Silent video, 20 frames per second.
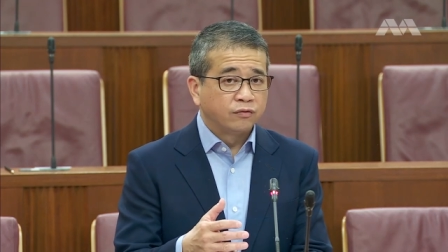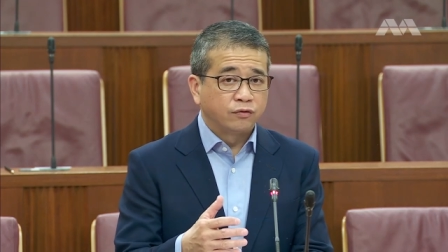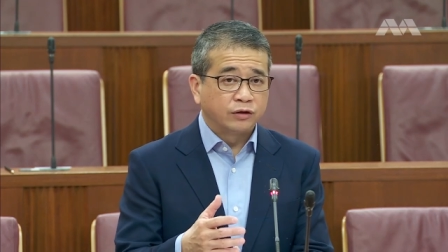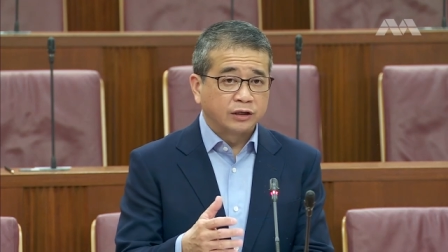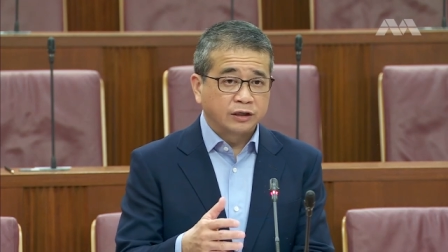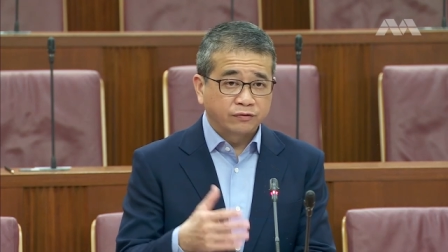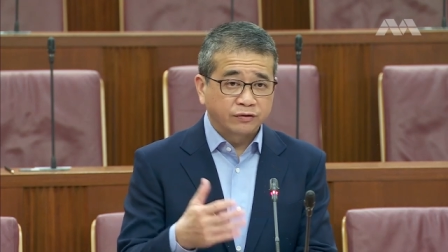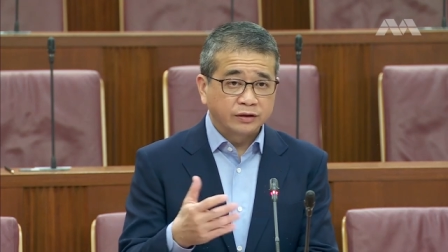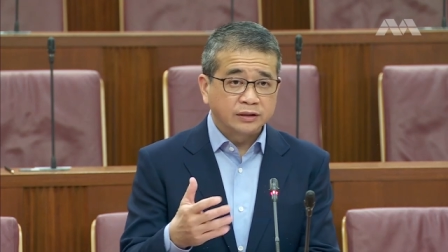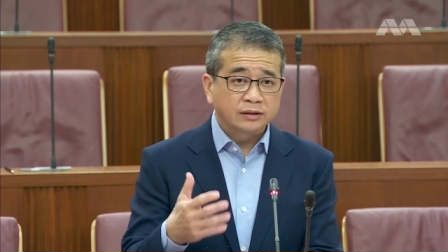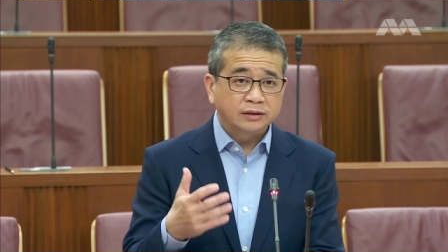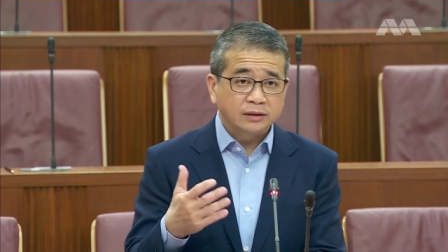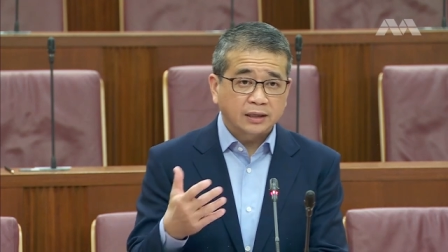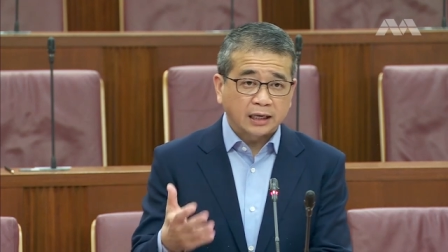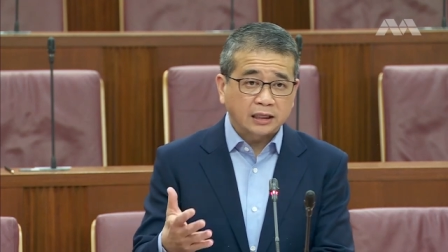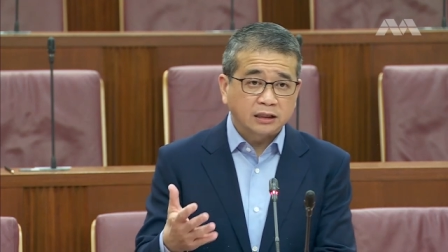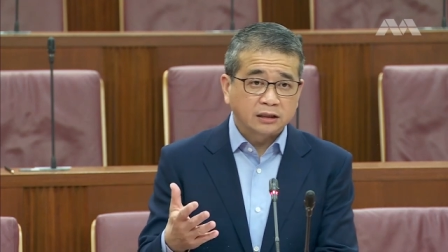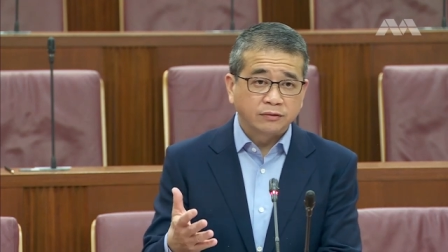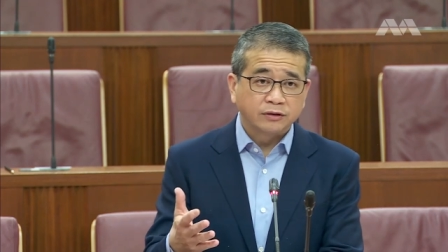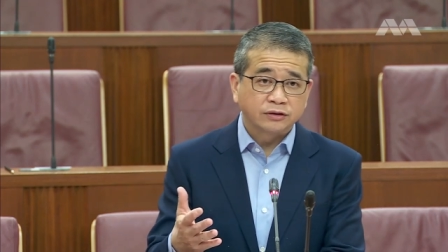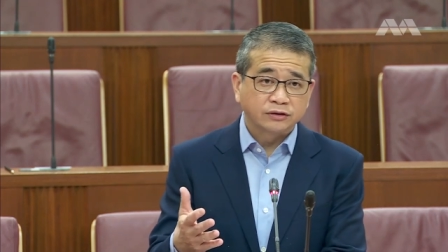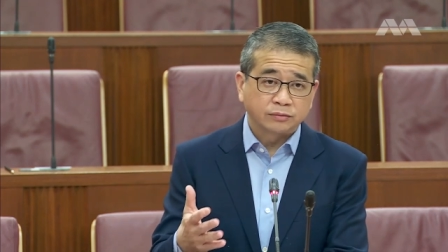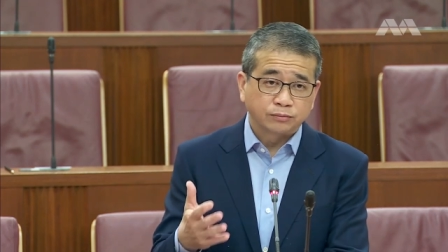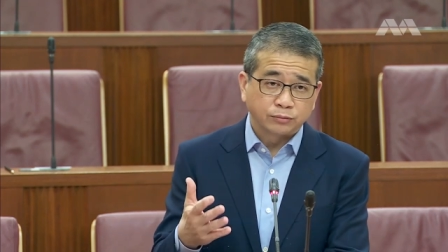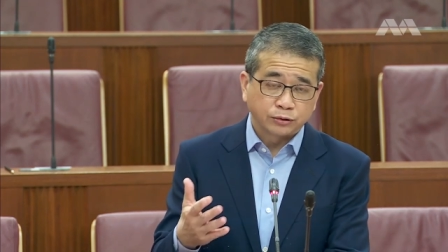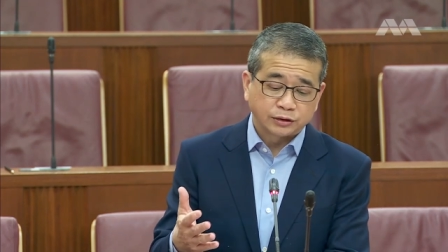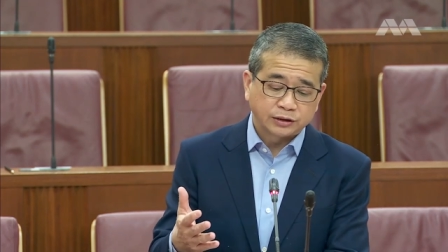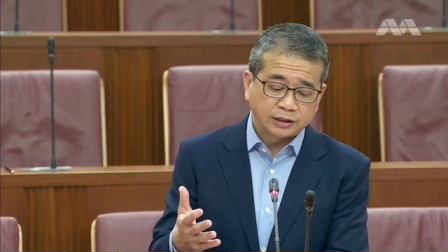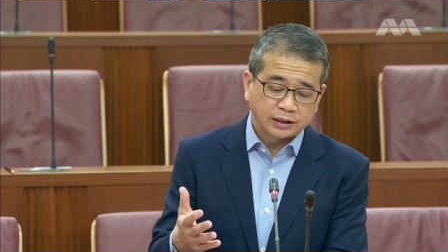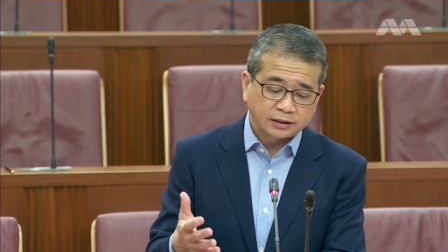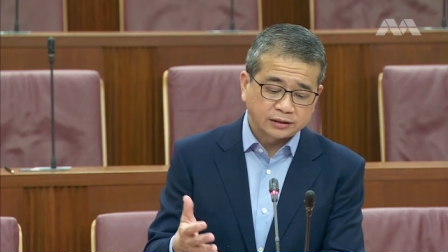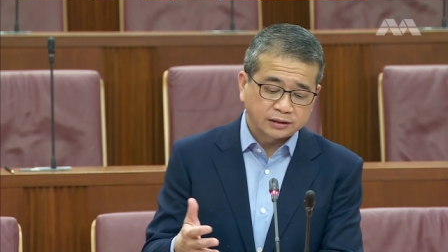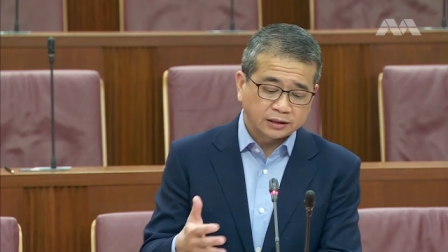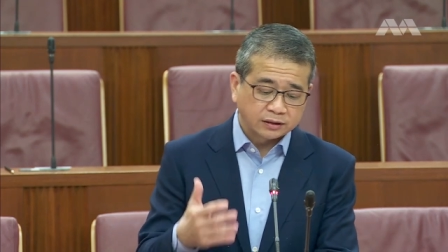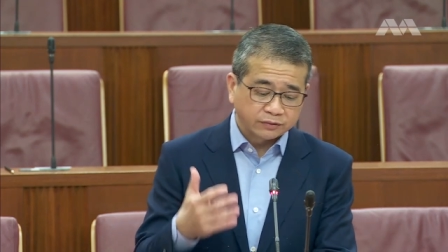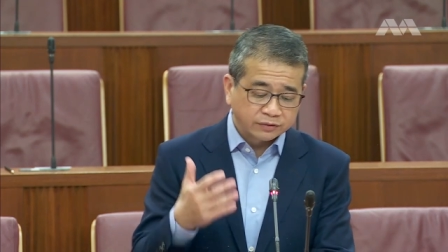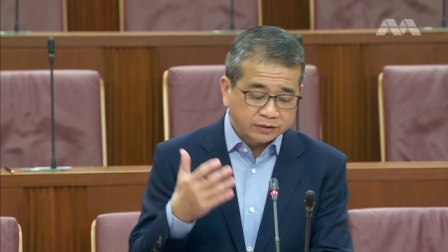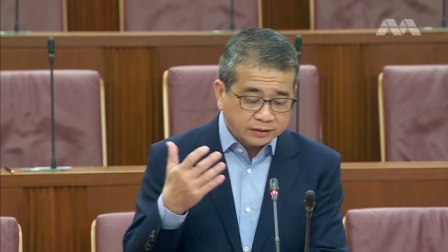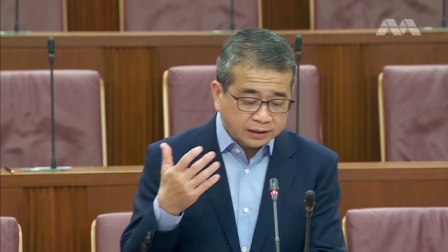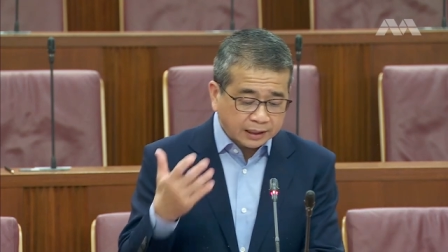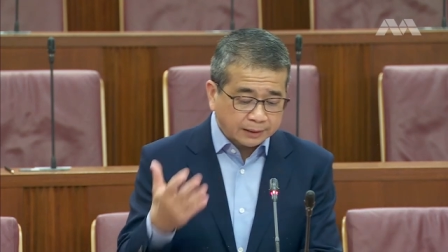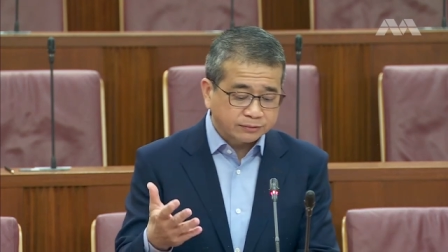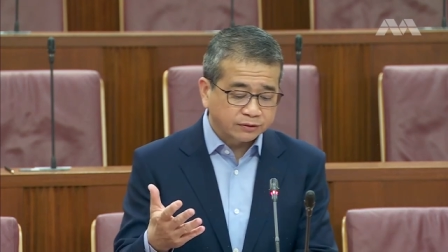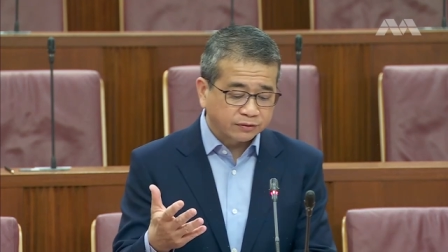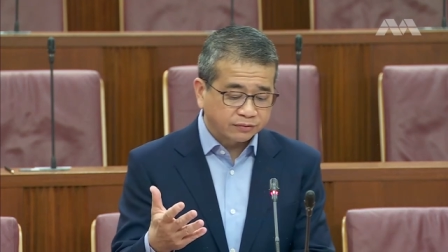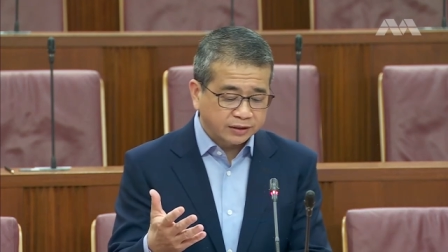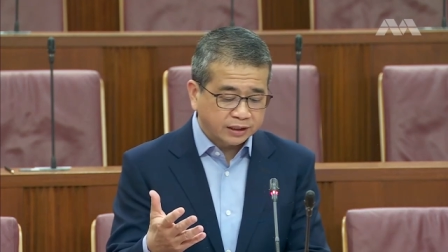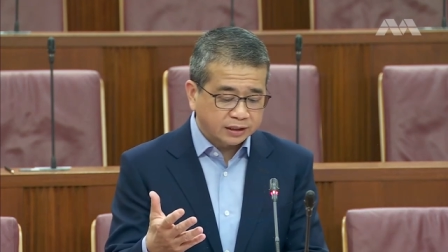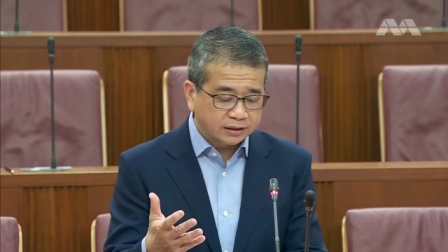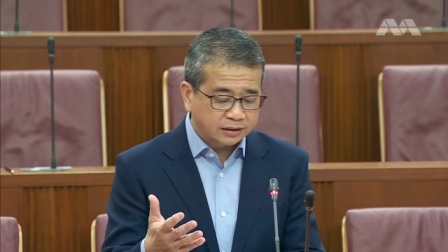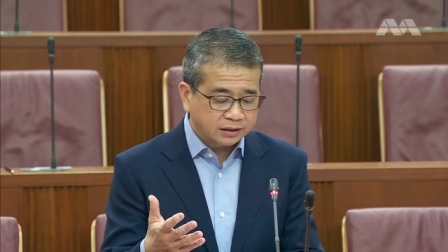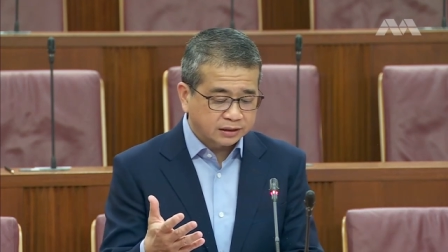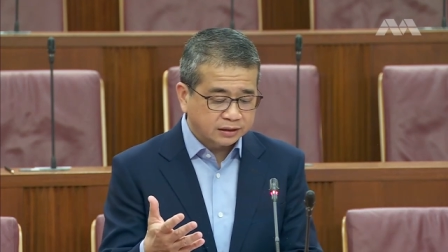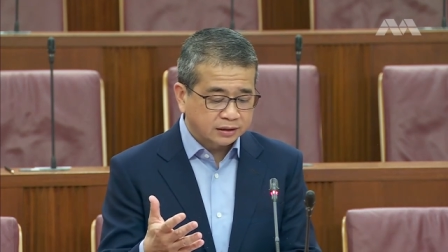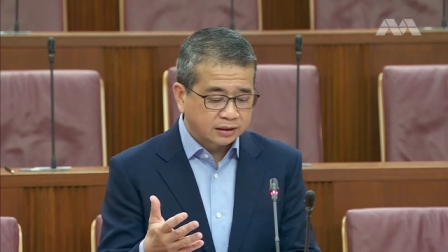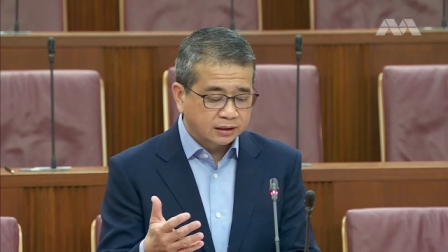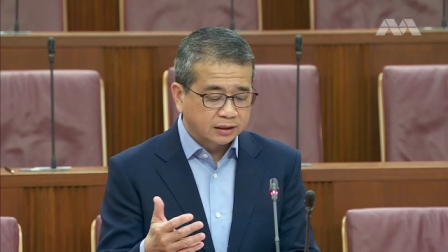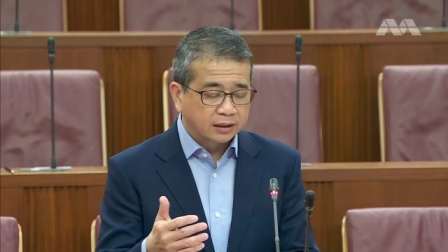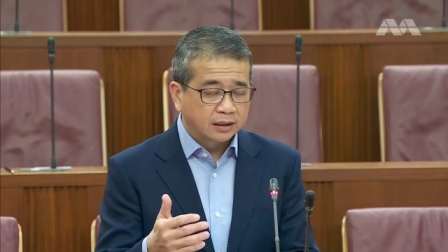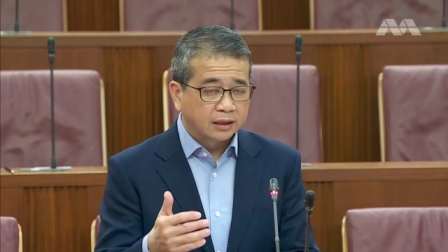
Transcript: for different categories of proceedings and different types of cases,